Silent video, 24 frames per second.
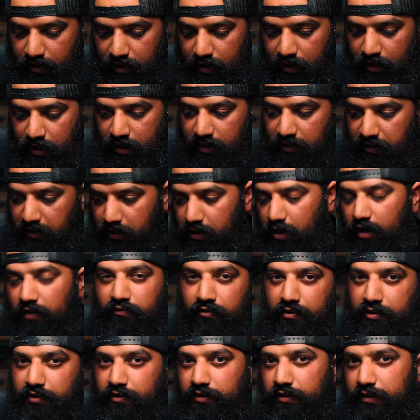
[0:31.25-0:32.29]
and they all
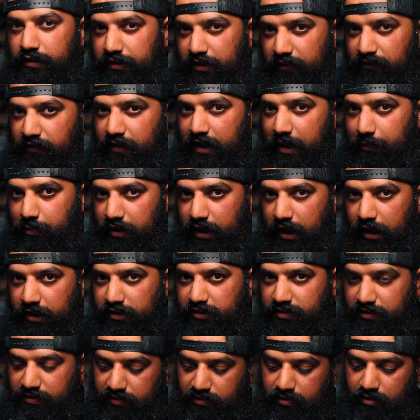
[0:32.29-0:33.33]
for different
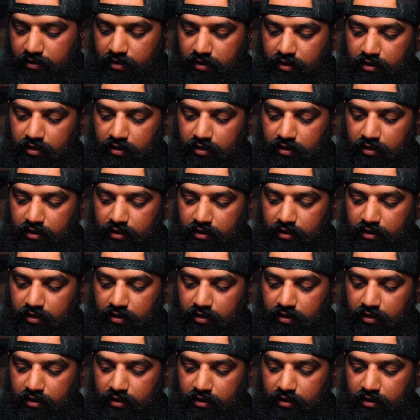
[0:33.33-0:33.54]
applications.